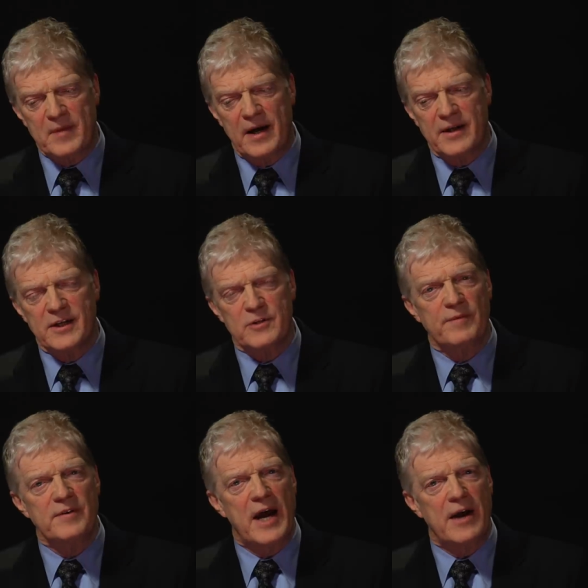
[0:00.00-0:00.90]
ideas
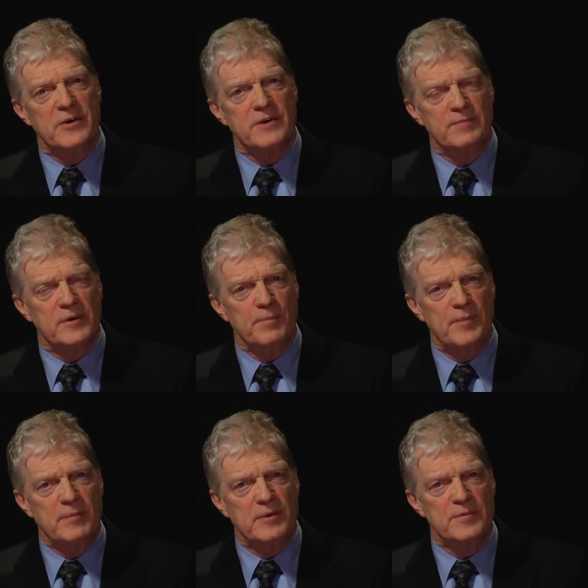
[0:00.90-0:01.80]
we've inherited from other
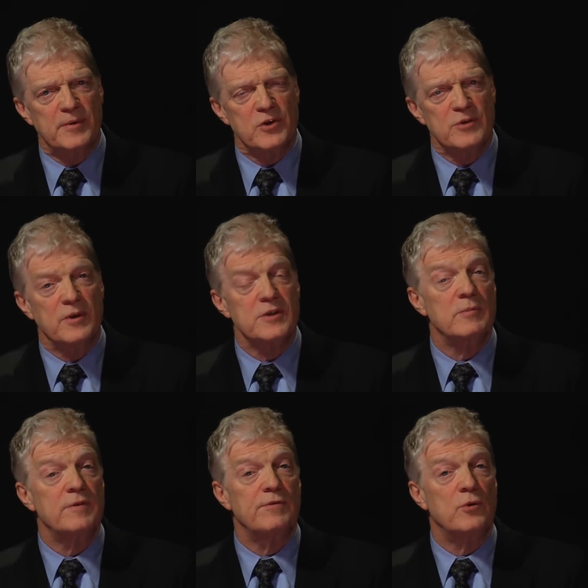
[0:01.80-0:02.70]
people as much as ones
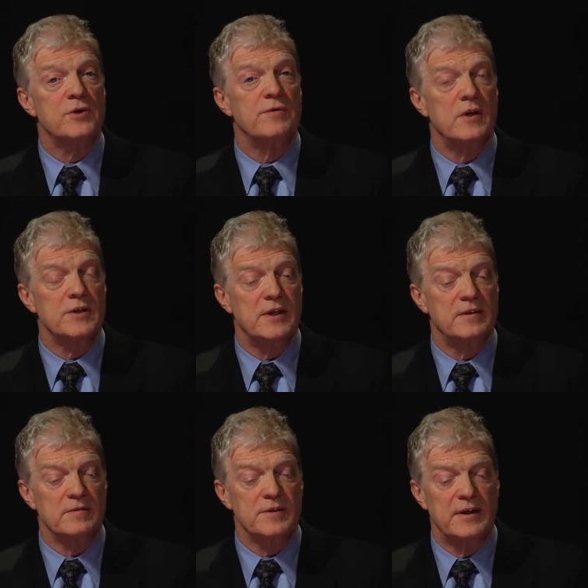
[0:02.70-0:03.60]
that we've forged for
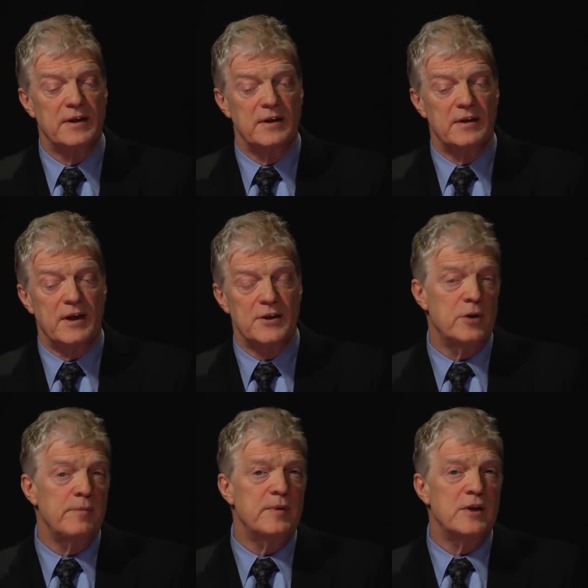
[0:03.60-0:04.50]
ourselves. As
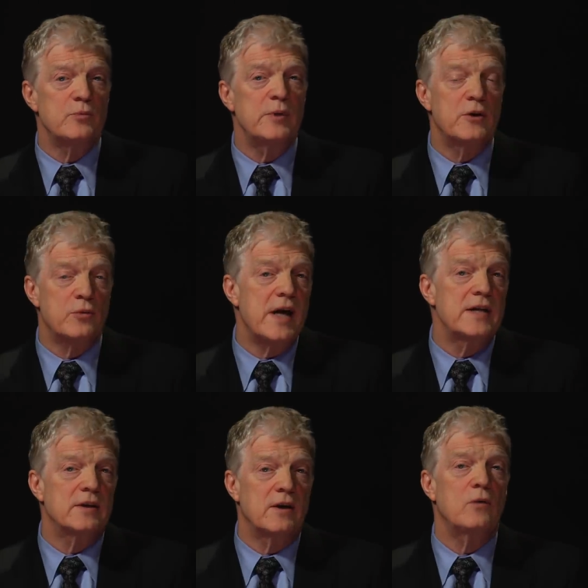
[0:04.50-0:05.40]
human beings, we
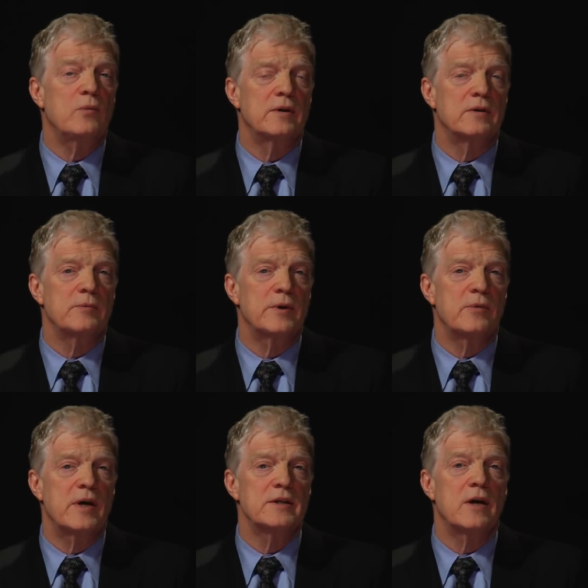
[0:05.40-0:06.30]
create our world. We
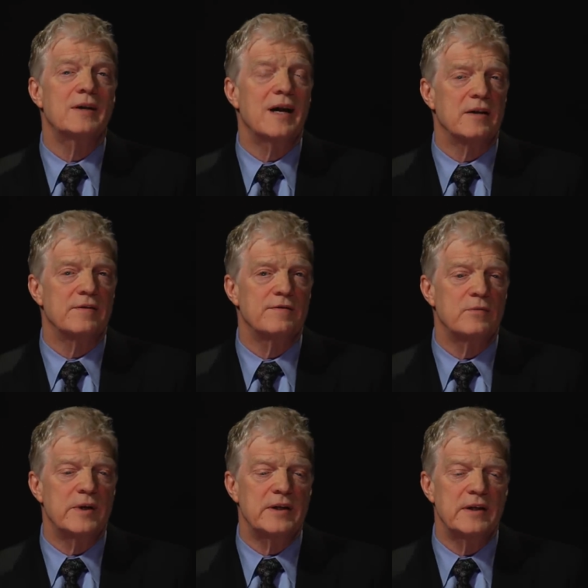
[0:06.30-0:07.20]
create our life.
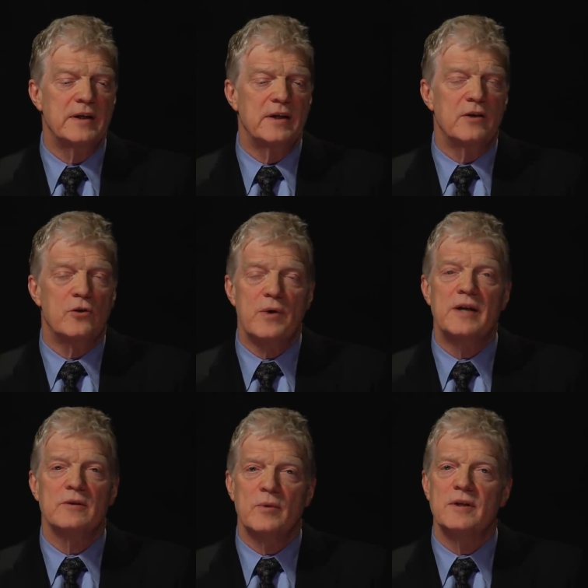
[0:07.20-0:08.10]
We
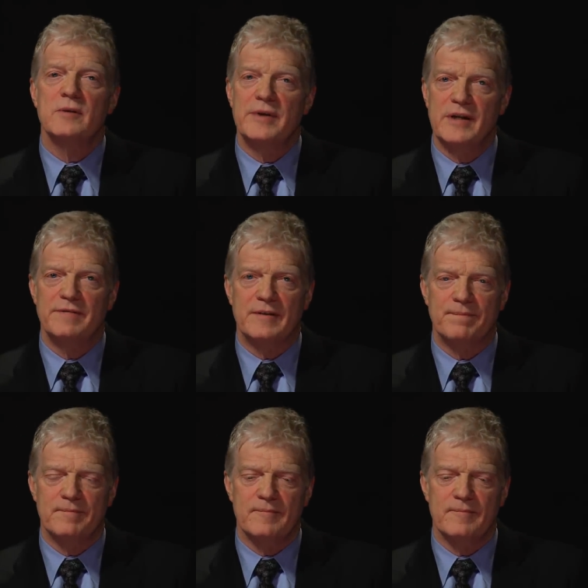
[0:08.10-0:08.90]
create the world that we live in.